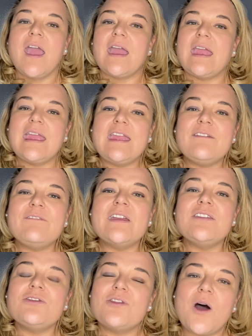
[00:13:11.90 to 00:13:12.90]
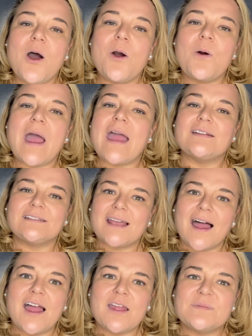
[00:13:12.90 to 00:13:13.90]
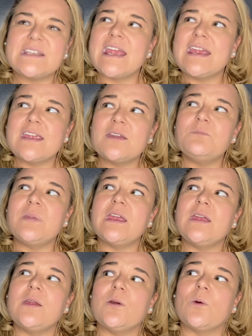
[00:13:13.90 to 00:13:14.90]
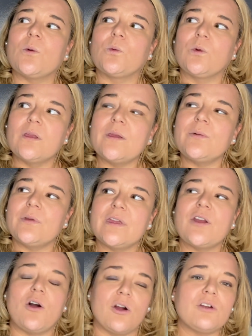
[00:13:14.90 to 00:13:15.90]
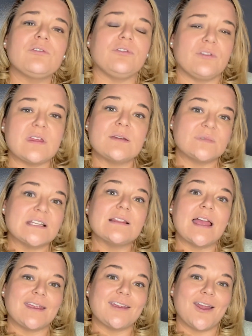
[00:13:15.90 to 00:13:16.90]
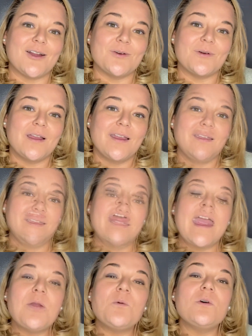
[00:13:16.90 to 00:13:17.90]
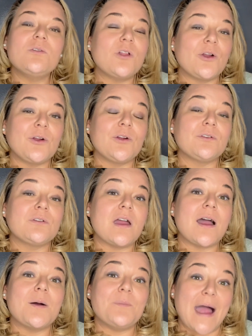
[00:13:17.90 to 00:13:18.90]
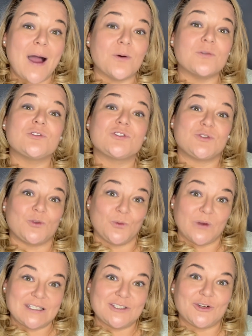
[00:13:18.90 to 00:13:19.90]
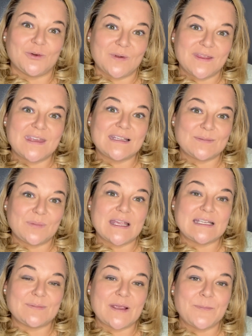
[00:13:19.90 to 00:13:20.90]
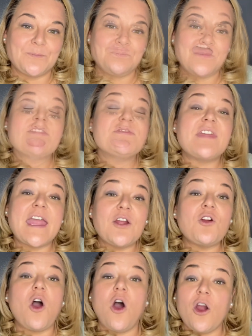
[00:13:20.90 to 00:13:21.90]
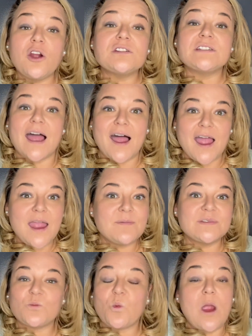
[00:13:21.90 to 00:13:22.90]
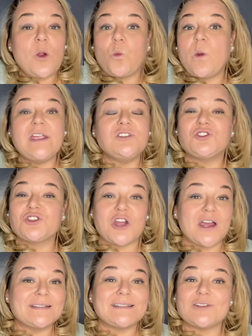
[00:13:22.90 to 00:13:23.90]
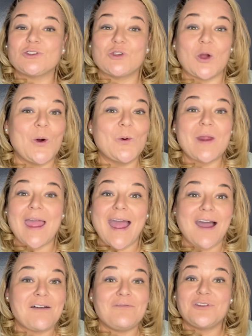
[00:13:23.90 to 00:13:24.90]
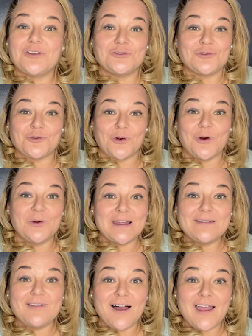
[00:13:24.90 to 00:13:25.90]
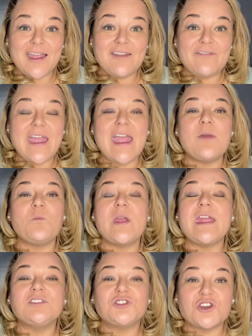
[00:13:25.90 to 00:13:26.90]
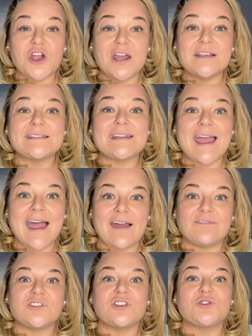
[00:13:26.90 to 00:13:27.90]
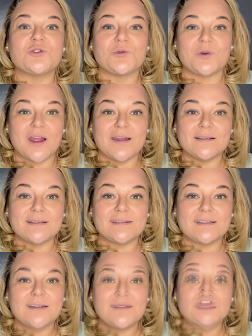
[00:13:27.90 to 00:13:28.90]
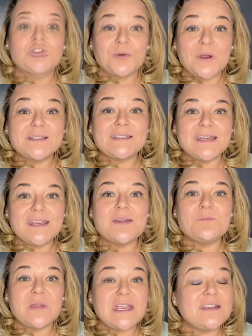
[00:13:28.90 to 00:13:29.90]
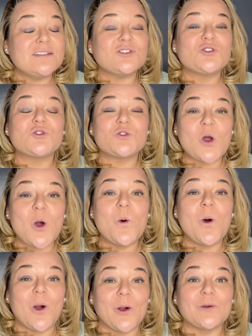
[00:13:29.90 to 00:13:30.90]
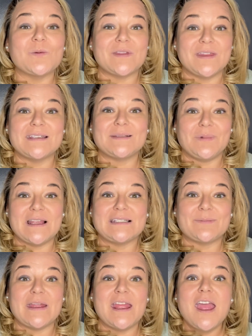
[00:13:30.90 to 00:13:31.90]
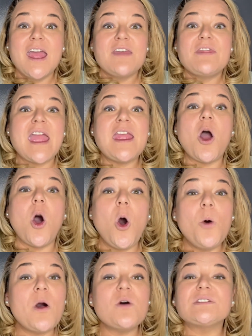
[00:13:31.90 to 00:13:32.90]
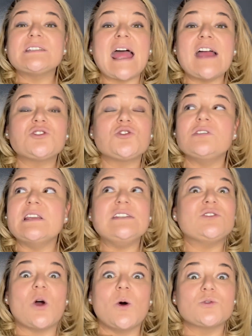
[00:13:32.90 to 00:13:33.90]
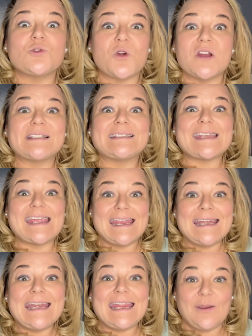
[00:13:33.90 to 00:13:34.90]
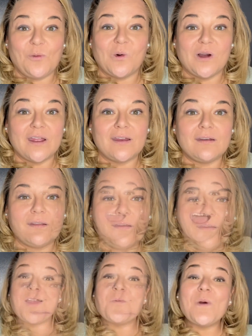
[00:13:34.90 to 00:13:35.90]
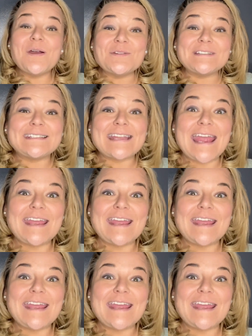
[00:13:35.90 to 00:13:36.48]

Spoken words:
even though at times it can be really, really hard for them to let go. They will learn about surrender with this placement. That there are times where we just don't have control in life and we just have to trust. But trusting can be so hard with this placement. They almost naturally don't trust anyone. I will say